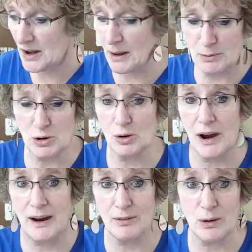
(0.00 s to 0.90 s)
And I'm
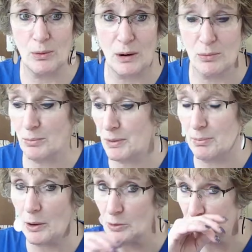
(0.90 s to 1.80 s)
sure everyone will be
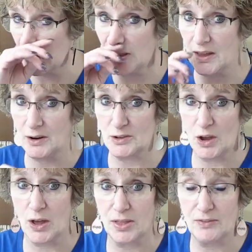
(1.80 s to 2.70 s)
posting theirs
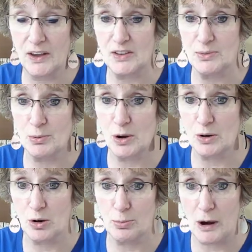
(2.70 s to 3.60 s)
on the Facebook
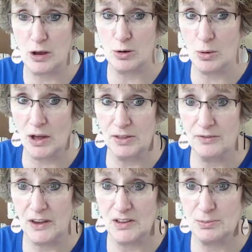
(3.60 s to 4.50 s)
group. Are you on the
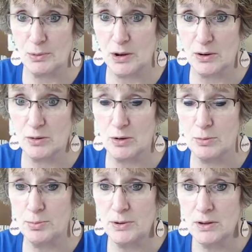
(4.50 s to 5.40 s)
Facebook
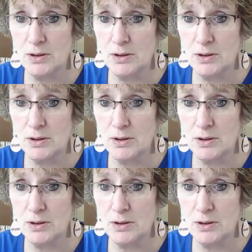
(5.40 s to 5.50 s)
group?